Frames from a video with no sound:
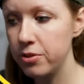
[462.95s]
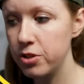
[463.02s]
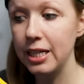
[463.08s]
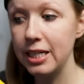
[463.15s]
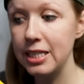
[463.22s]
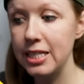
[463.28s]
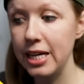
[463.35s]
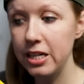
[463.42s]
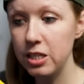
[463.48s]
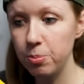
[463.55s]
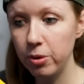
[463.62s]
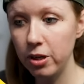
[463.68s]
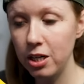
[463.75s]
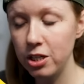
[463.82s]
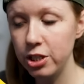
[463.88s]
Select
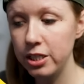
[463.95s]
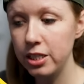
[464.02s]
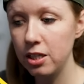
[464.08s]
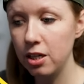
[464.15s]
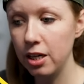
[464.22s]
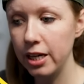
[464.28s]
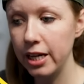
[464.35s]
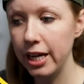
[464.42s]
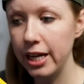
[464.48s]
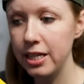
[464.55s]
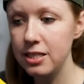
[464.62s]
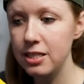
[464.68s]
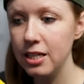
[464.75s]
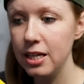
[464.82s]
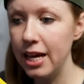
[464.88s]
test project in our
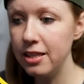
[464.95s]
case.